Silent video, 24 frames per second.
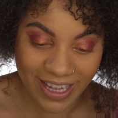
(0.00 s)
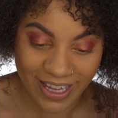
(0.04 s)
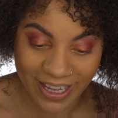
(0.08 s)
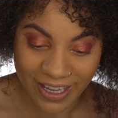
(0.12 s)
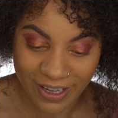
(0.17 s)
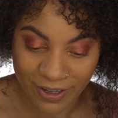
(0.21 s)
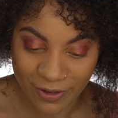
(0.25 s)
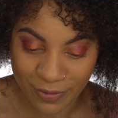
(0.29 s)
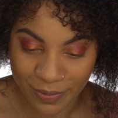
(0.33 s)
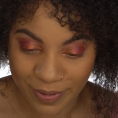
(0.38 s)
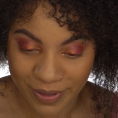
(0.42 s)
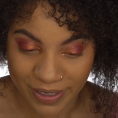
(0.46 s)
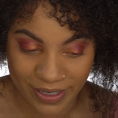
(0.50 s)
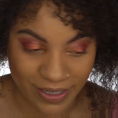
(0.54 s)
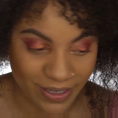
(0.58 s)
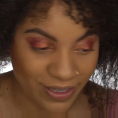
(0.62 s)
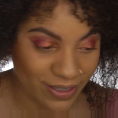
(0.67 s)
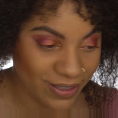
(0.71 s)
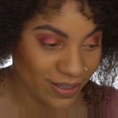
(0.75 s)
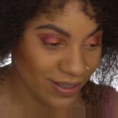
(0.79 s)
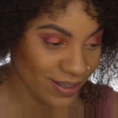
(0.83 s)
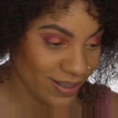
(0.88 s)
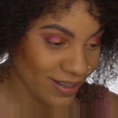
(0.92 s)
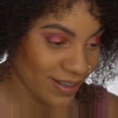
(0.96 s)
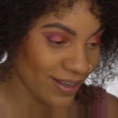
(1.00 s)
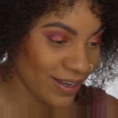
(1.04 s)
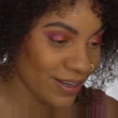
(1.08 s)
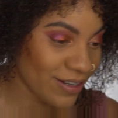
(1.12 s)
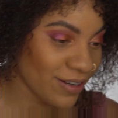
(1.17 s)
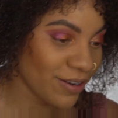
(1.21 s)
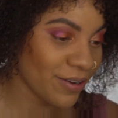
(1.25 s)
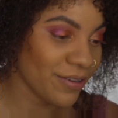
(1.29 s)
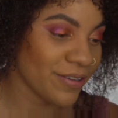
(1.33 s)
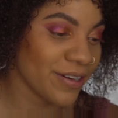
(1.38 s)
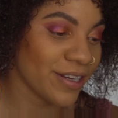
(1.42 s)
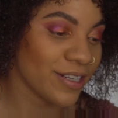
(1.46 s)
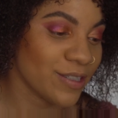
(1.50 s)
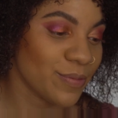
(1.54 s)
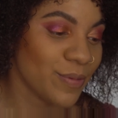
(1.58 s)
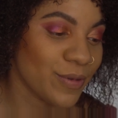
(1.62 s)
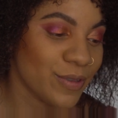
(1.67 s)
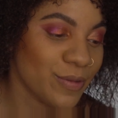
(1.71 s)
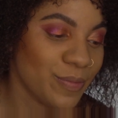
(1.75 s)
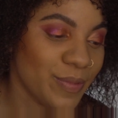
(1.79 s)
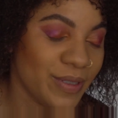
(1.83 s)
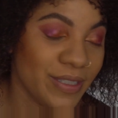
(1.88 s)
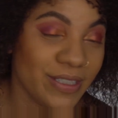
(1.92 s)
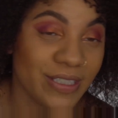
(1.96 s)
can't help it. I know you're not
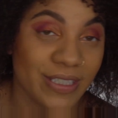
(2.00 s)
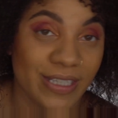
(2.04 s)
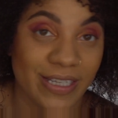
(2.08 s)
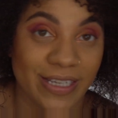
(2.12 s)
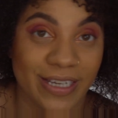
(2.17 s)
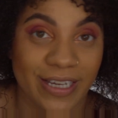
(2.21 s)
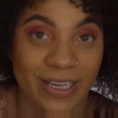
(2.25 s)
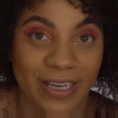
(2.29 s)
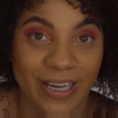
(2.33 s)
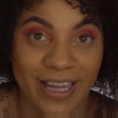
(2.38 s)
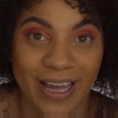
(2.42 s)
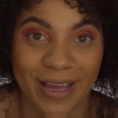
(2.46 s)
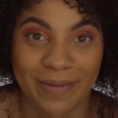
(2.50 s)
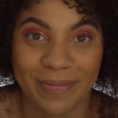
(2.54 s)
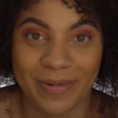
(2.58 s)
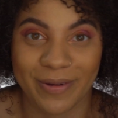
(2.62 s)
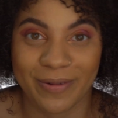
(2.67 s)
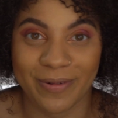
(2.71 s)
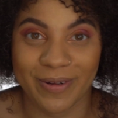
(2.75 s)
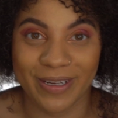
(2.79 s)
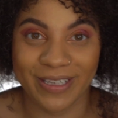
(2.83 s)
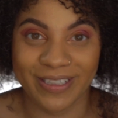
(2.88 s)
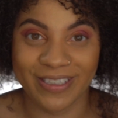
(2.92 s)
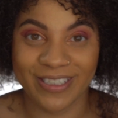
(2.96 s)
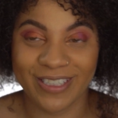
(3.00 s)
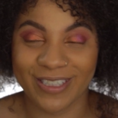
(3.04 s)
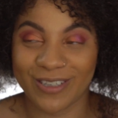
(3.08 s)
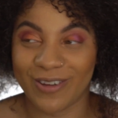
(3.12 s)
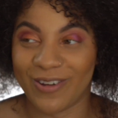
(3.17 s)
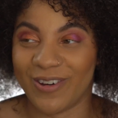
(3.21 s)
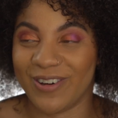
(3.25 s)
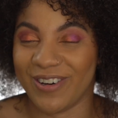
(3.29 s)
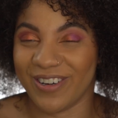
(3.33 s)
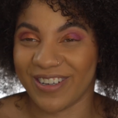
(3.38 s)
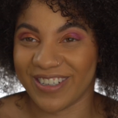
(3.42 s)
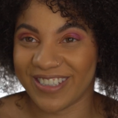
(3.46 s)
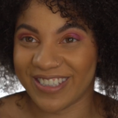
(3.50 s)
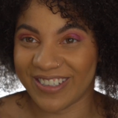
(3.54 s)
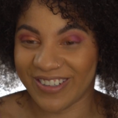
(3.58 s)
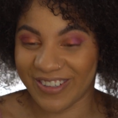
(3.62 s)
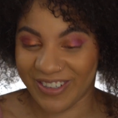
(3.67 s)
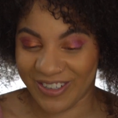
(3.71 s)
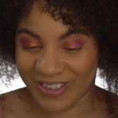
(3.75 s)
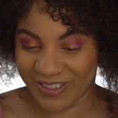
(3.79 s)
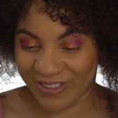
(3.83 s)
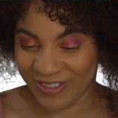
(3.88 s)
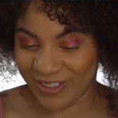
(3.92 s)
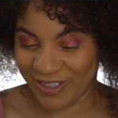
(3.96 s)
supposed to be singing copywritten songs
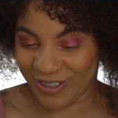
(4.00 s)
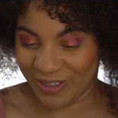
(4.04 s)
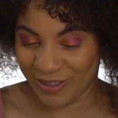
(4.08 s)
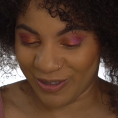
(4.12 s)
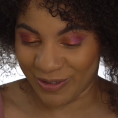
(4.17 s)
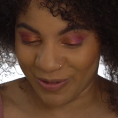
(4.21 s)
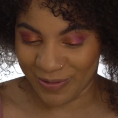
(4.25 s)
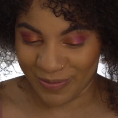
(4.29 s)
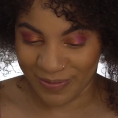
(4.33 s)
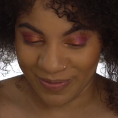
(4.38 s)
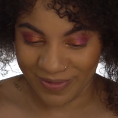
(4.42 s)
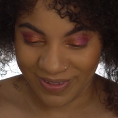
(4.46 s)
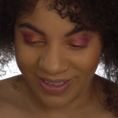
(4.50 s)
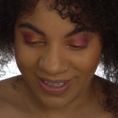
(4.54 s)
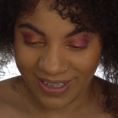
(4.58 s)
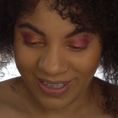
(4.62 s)
on YouTube.